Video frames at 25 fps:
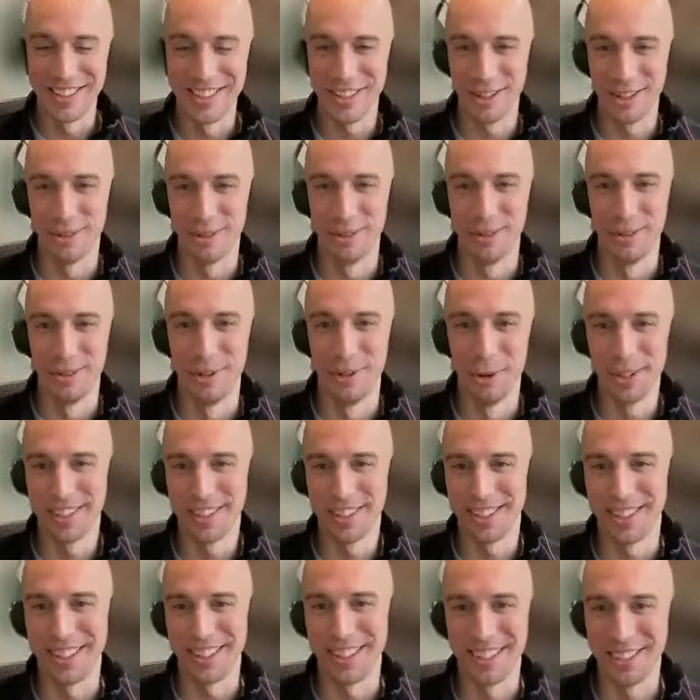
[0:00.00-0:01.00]
so
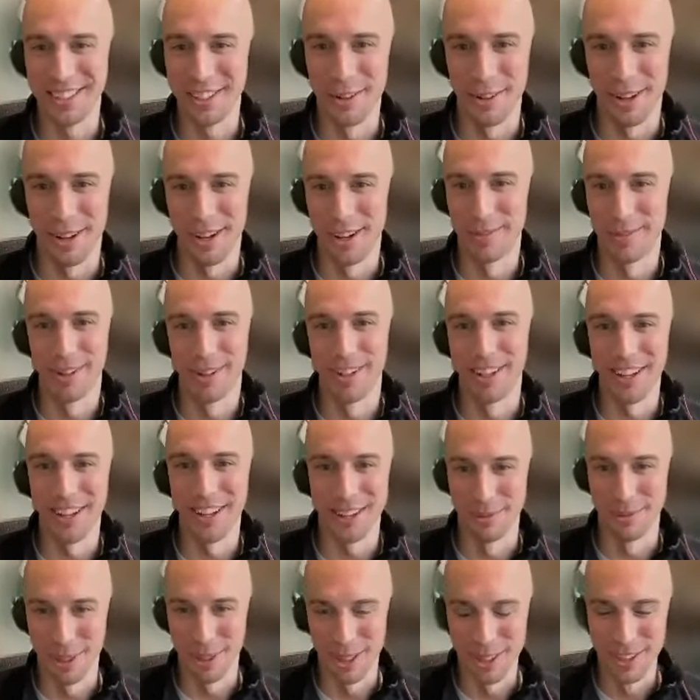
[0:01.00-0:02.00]
noisy, so
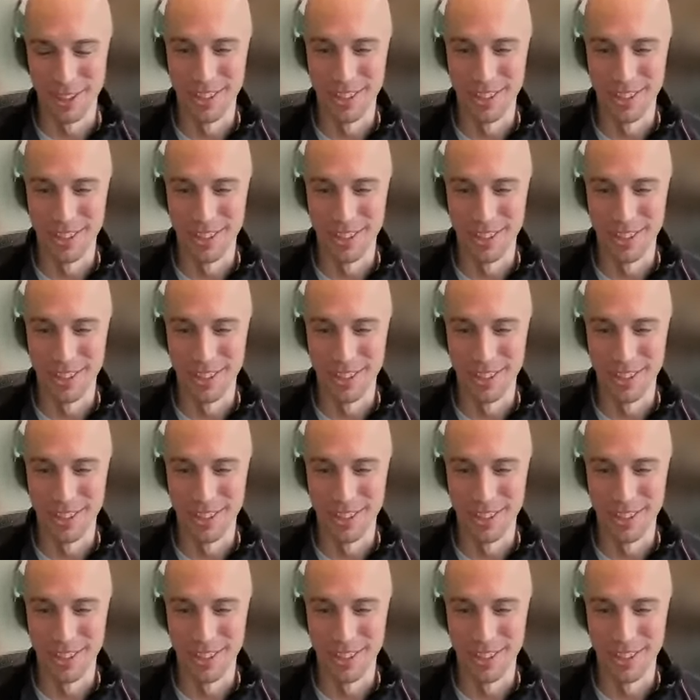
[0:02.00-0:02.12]
unreliable.